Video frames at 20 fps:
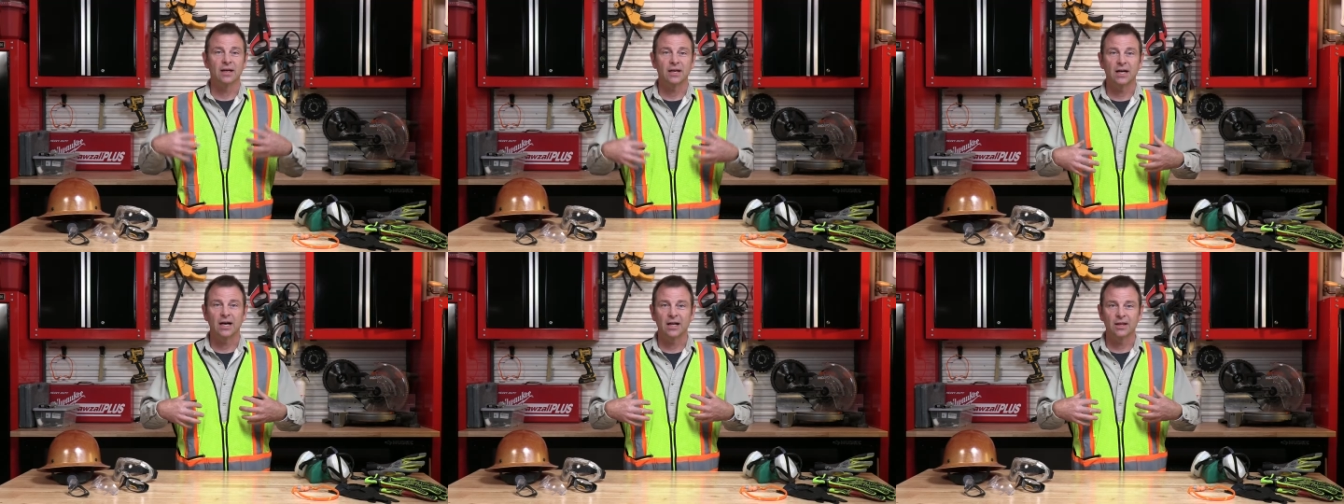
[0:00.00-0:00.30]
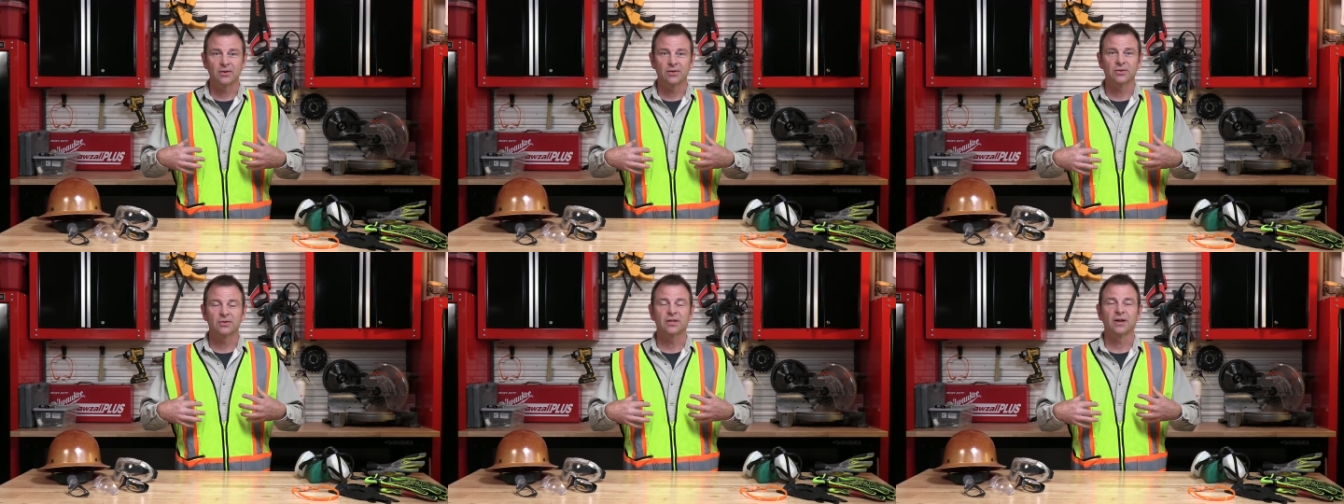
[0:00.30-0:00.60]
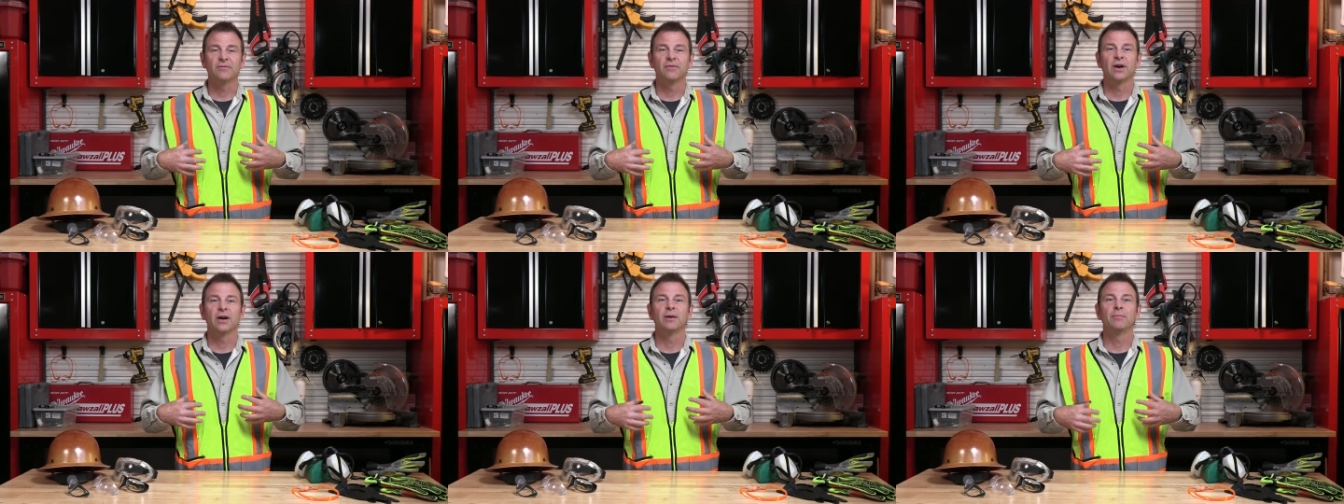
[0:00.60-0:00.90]
colors
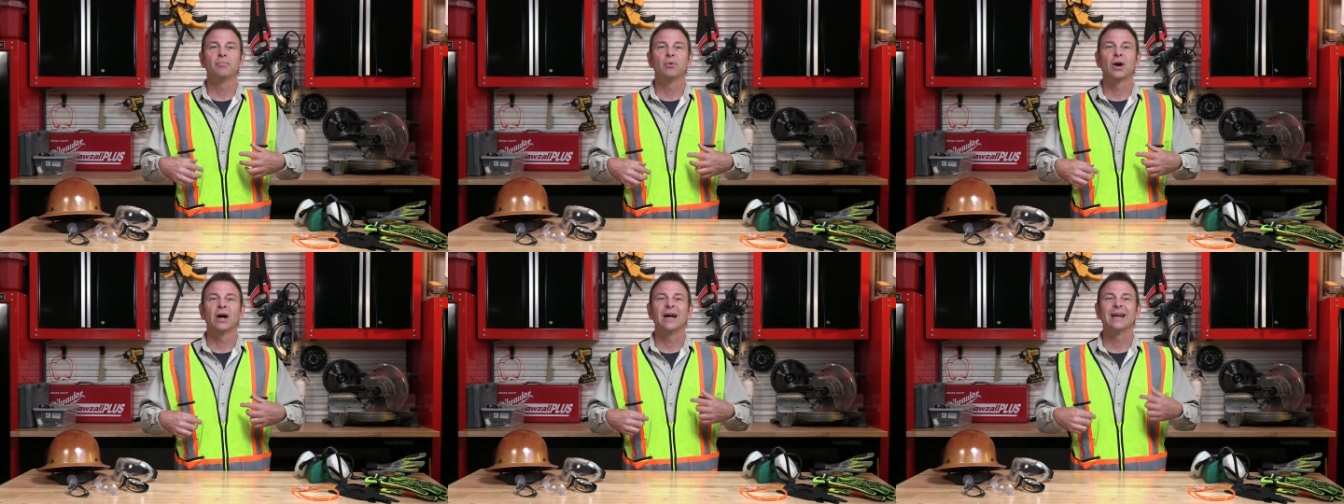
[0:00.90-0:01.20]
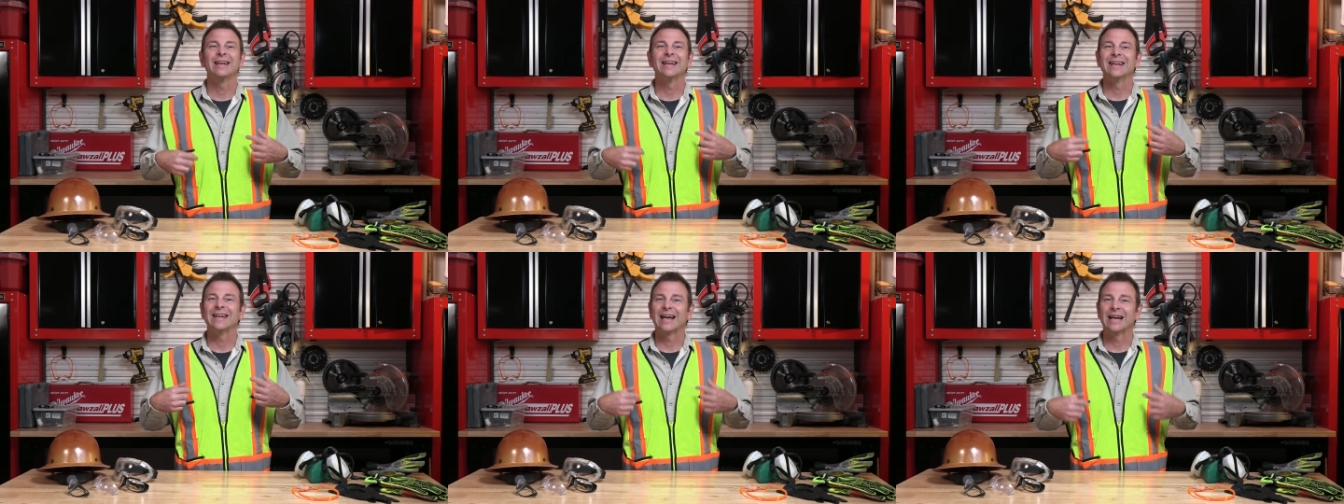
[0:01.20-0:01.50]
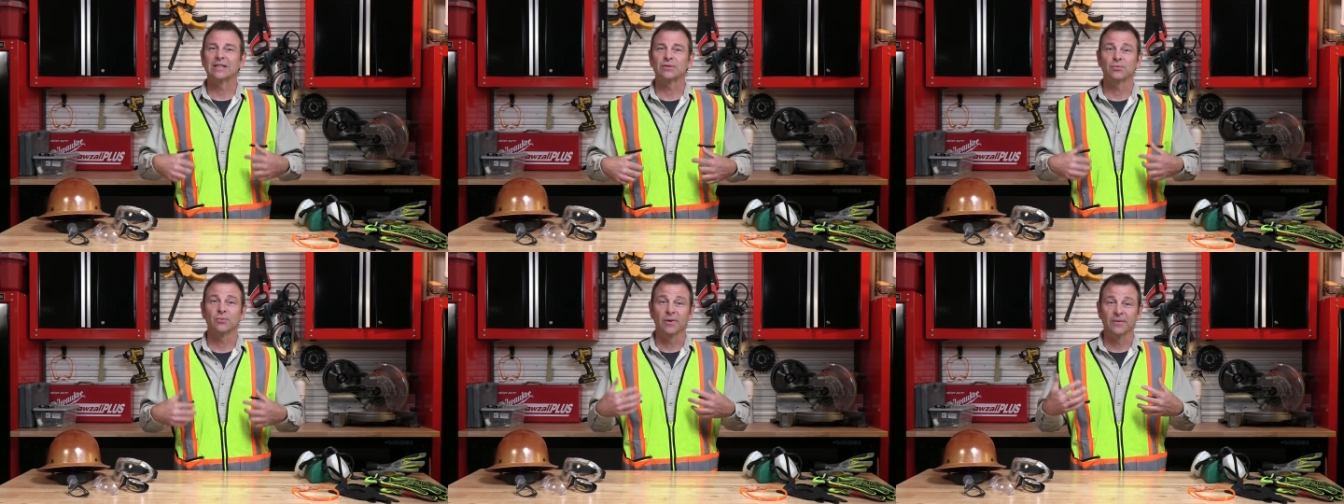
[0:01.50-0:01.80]
are very bright, it
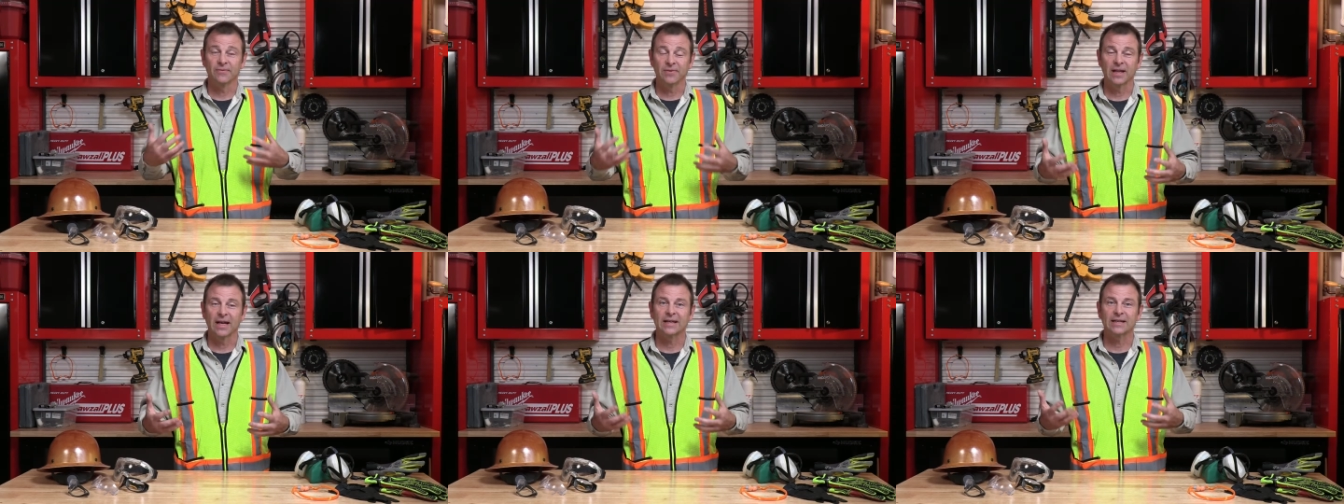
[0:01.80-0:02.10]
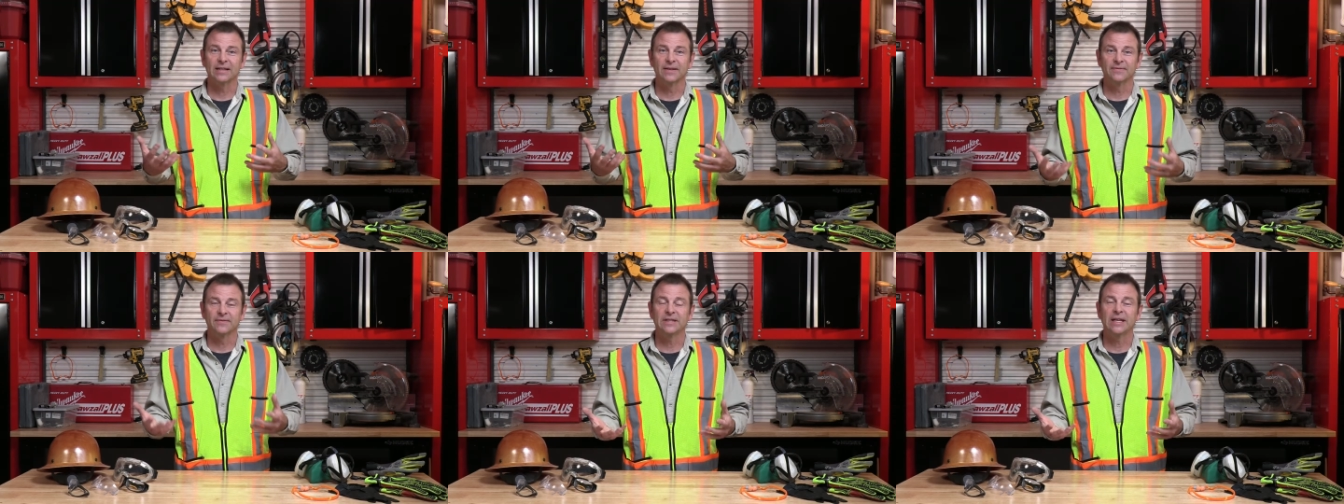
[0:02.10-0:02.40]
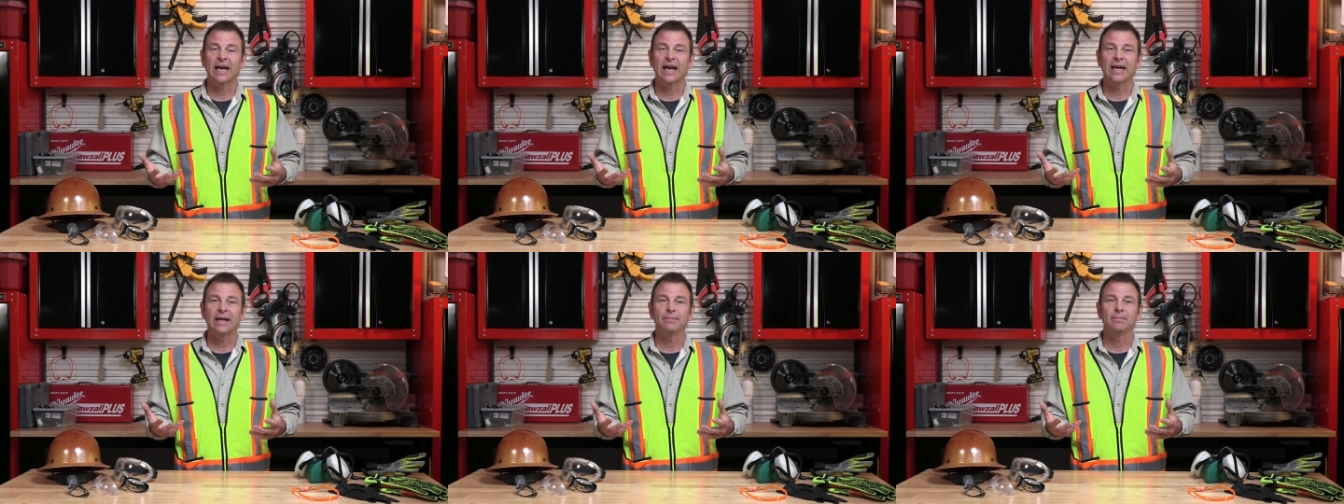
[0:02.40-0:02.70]
has reflective
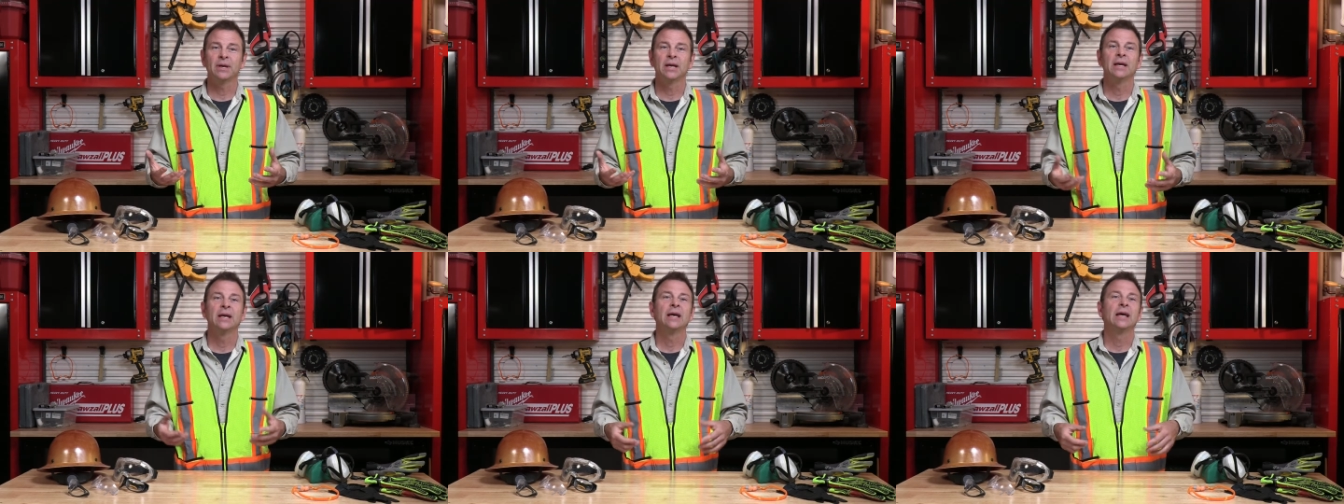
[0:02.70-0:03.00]
tape.